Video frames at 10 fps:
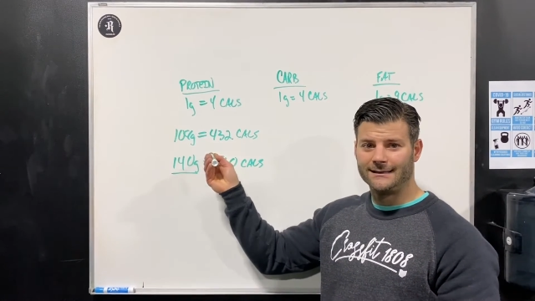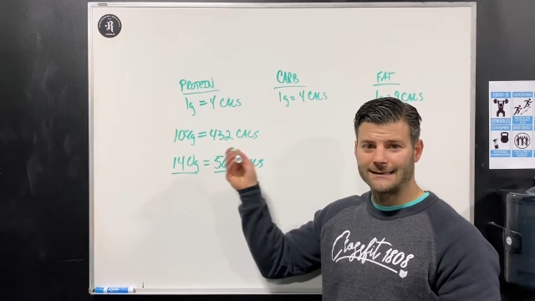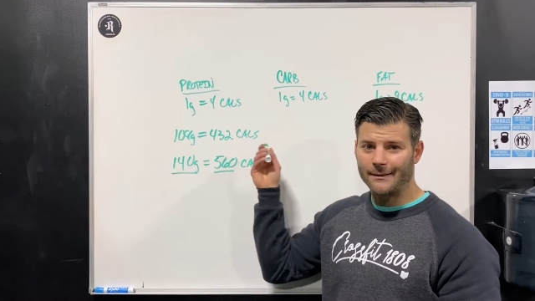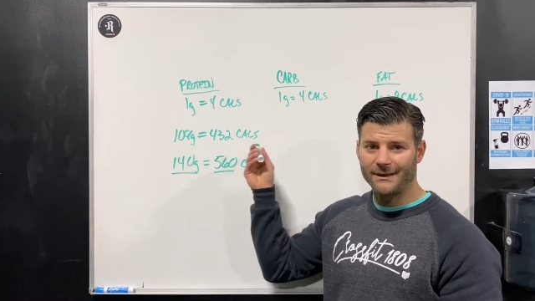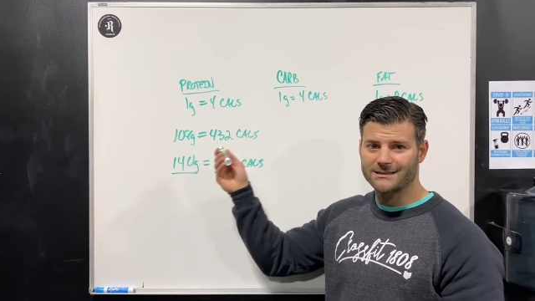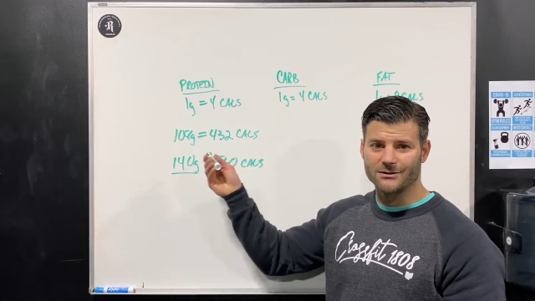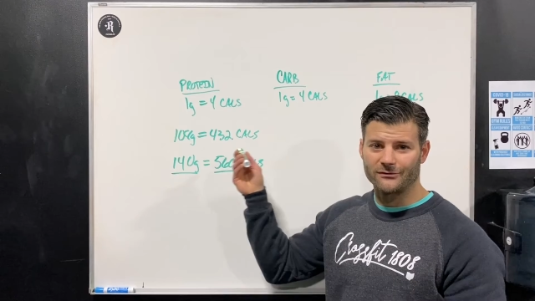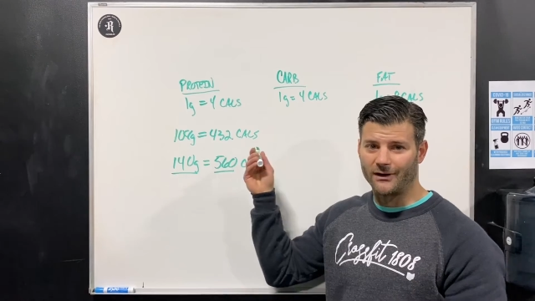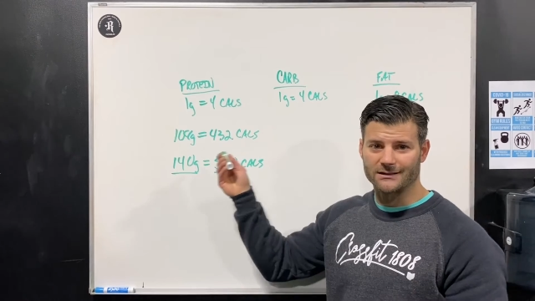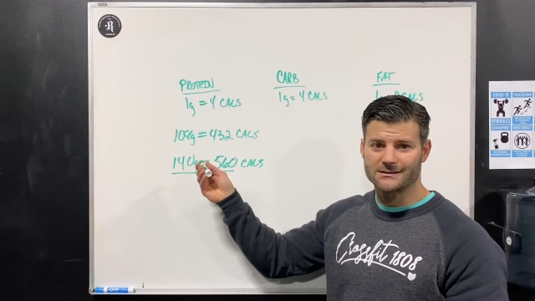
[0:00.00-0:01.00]
That makes no
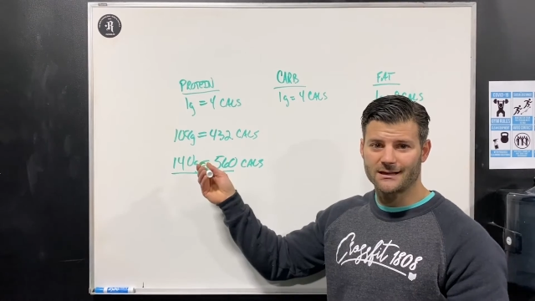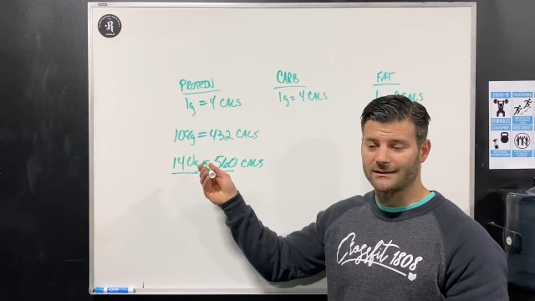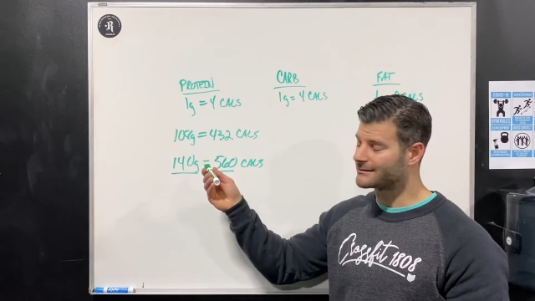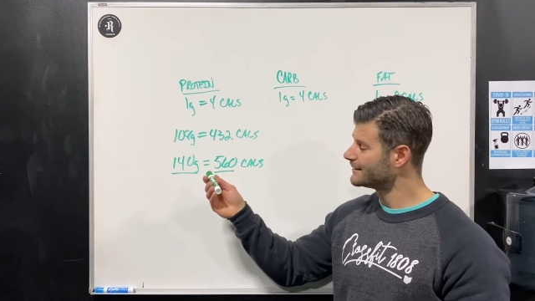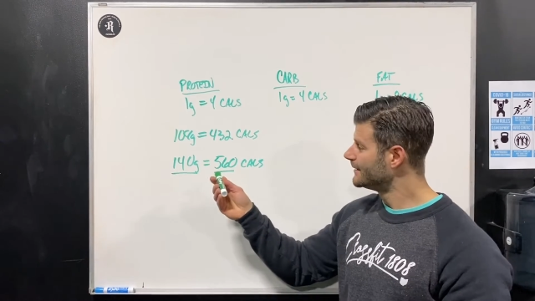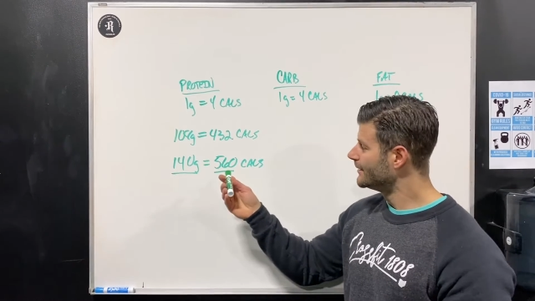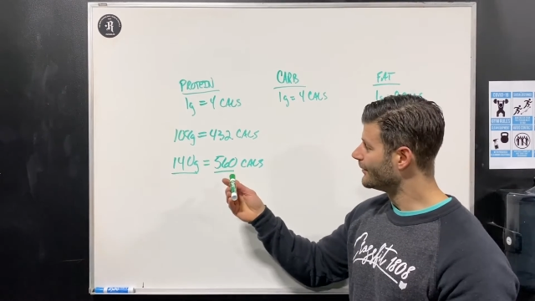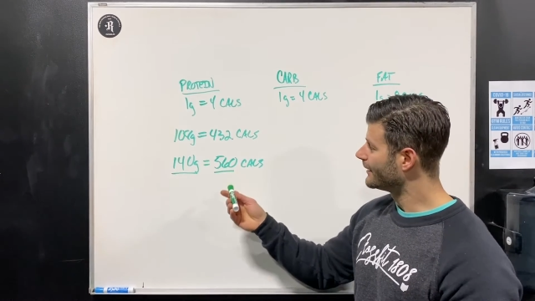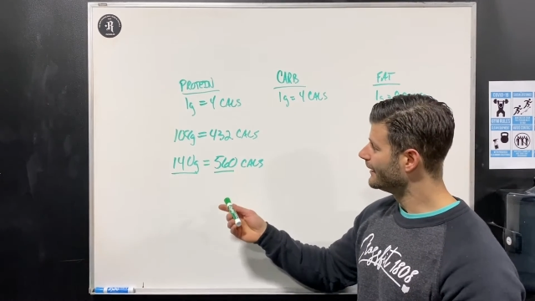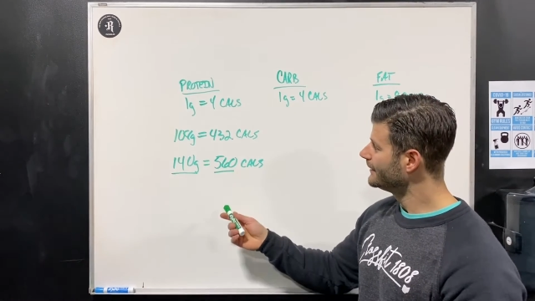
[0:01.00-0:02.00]
fucking sense,
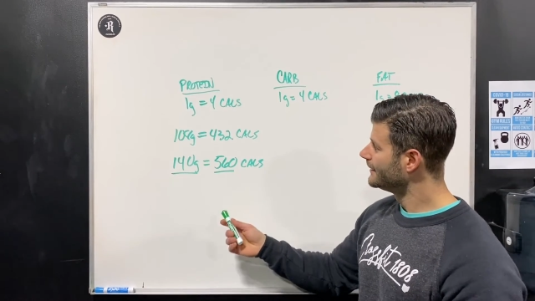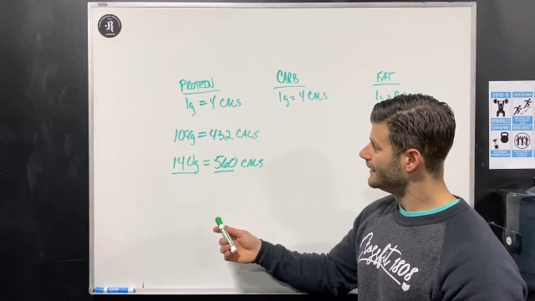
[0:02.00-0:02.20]
okay?